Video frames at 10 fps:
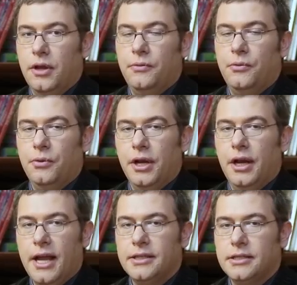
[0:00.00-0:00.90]
if we
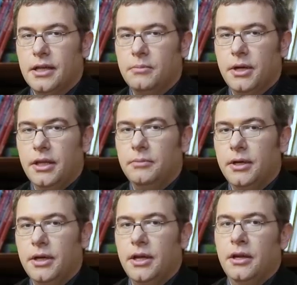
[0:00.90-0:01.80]
lend somebody
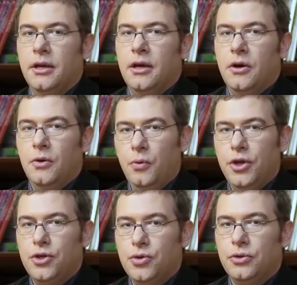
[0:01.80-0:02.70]
money, we
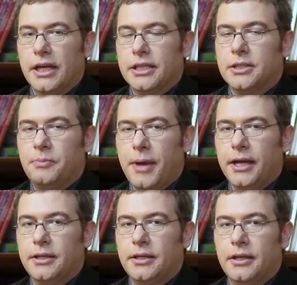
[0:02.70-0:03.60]
should
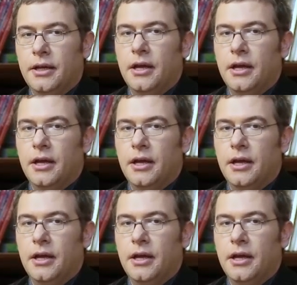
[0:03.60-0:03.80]
expect